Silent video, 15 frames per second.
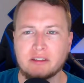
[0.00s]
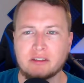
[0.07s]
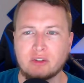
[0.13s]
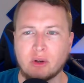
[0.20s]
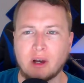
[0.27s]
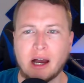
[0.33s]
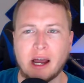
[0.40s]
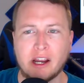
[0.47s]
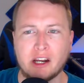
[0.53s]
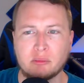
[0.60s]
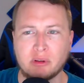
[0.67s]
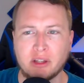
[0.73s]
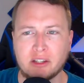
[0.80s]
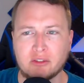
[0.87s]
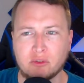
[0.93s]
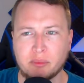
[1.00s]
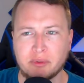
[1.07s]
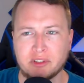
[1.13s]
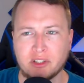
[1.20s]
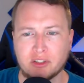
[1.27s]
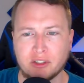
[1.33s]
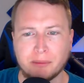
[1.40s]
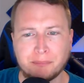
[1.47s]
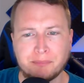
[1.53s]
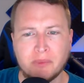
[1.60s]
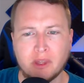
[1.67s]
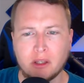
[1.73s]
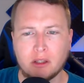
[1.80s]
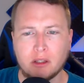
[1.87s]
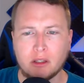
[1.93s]
to a higher place or position.
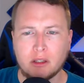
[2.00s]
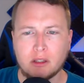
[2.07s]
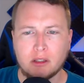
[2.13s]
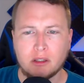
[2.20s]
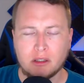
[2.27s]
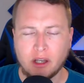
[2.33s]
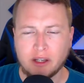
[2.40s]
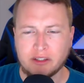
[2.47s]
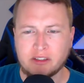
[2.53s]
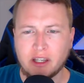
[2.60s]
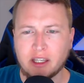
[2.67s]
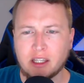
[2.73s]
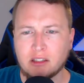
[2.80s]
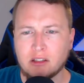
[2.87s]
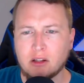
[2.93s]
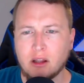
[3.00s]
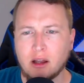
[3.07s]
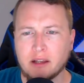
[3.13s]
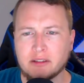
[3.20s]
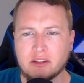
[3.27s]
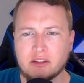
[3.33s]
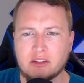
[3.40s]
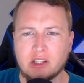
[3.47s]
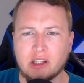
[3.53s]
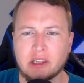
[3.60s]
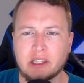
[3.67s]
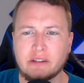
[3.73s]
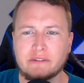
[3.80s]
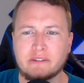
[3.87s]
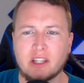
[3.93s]
A second gloss is to
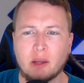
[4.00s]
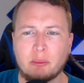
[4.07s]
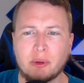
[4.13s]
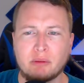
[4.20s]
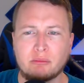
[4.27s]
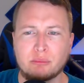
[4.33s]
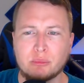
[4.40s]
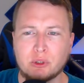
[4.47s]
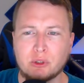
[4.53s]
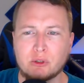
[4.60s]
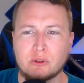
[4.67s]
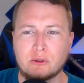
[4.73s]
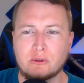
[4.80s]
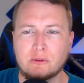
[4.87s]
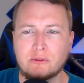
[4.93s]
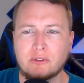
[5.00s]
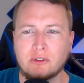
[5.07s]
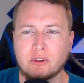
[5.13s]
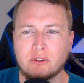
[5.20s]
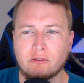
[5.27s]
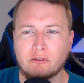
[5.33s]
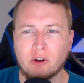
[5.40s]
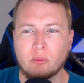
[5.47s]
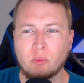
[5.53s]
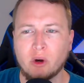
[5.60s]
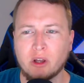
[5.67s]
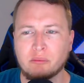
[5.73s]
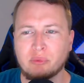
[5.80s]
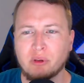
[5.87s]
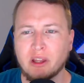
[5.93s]
lift up and move from
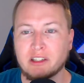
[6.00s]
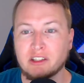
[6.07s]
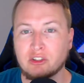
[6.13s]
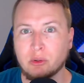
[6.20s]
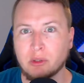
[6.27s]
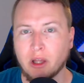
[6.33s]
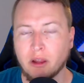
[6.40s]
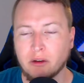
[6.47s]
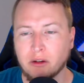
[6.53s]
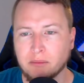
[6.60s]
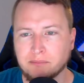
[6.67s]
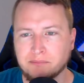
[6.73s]
one place to another.